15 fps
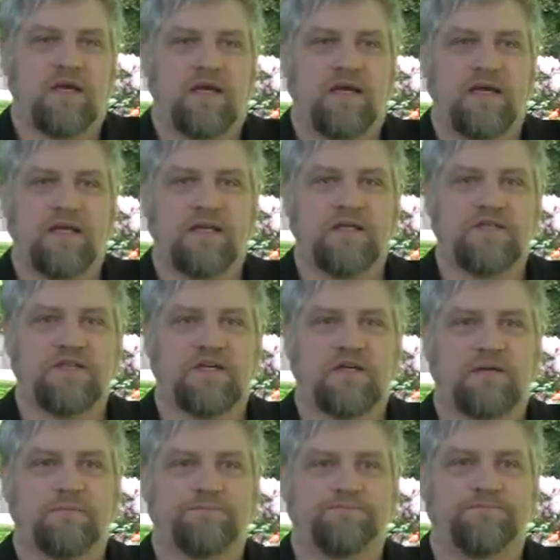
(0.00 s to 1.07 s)
And
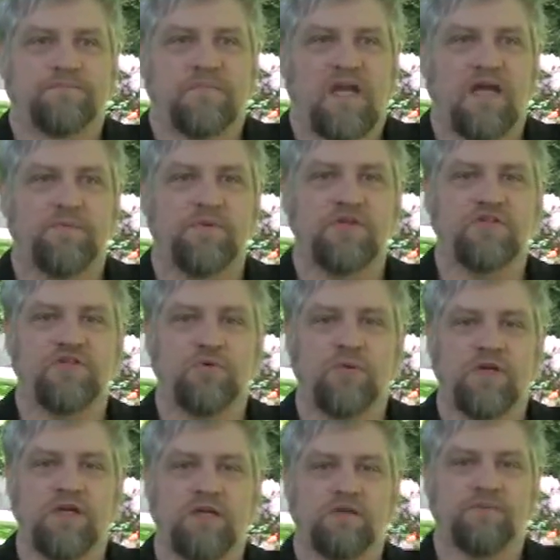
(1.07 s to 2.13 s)
I'd been
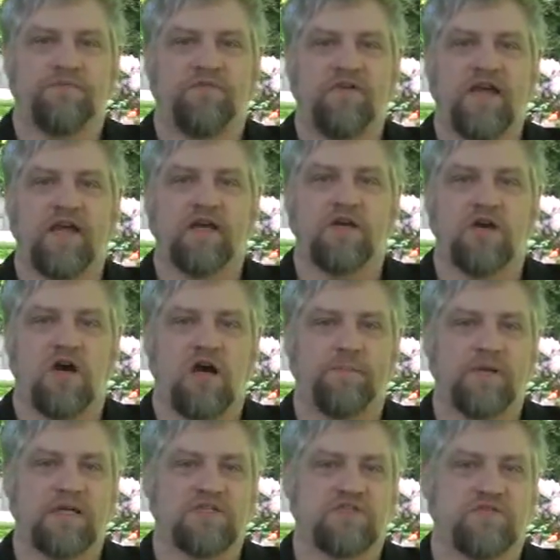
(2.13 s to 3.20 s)
doing fan
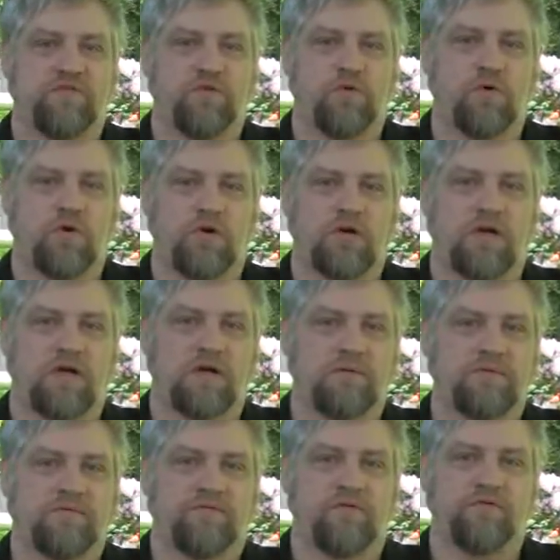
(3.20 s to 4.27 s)
comics for
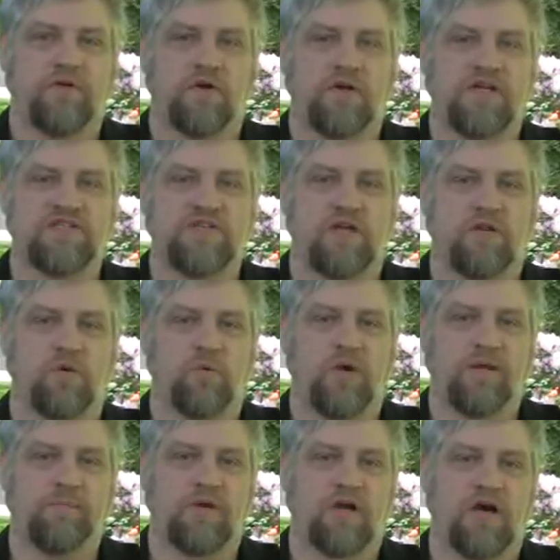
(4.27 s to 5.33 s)
various other
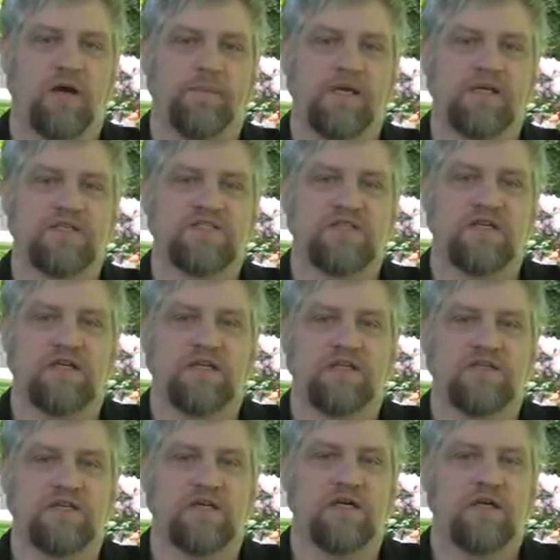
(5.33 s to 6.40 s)
web comics,
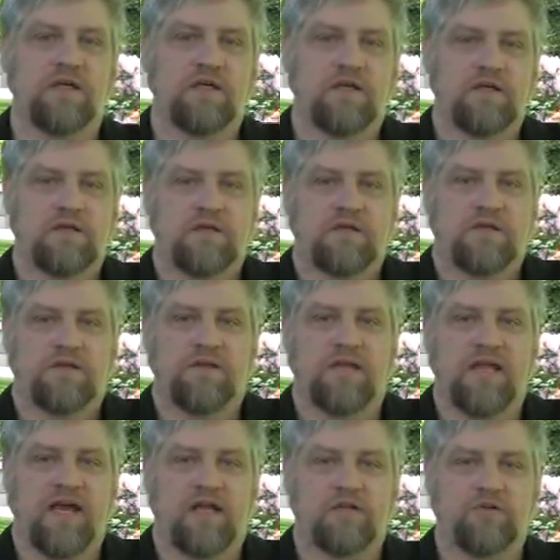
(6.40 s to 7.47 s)
and the
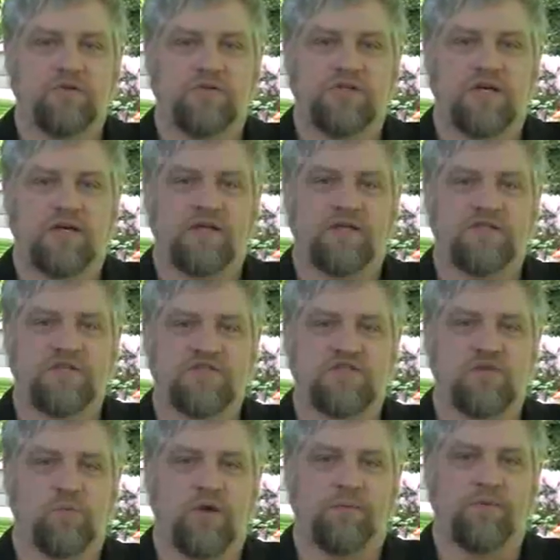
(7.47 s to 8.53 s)
gal who does
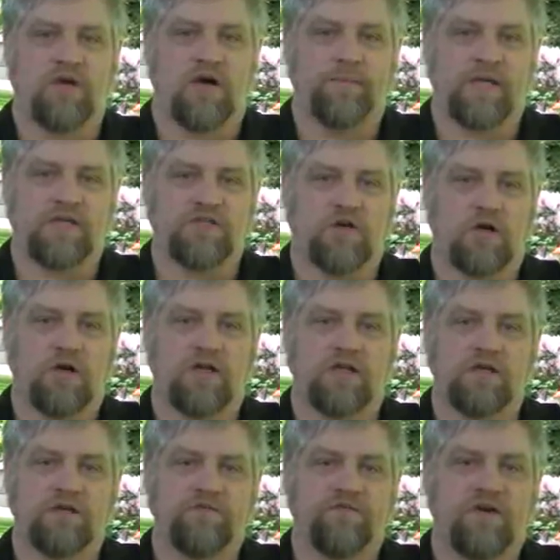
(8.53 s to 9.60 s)
the webcomic
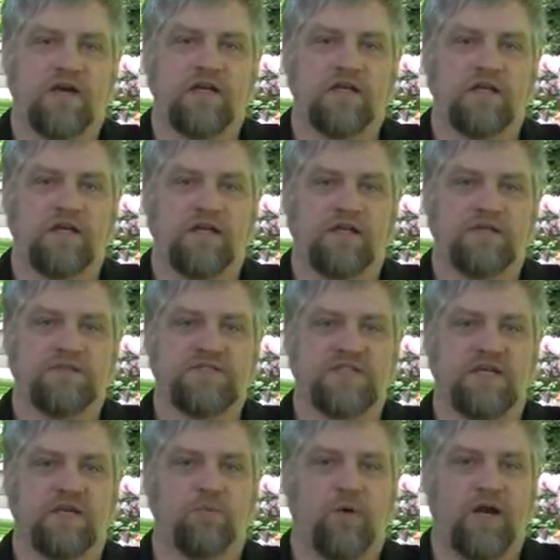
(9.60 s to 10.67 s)
Darken finally
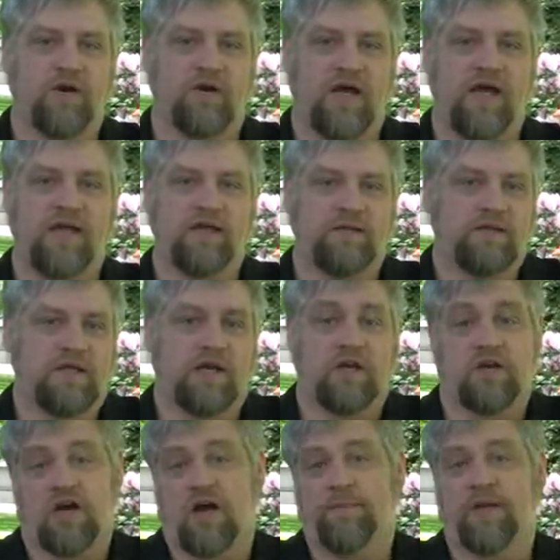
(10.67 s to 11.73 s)
said, why don't I get a
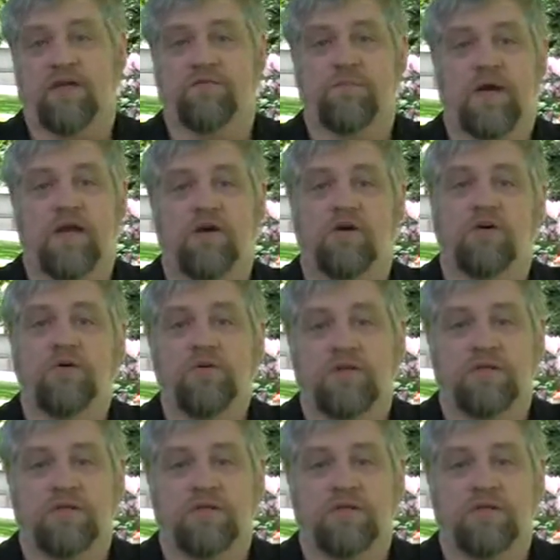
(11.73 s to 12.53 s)
comic of my own?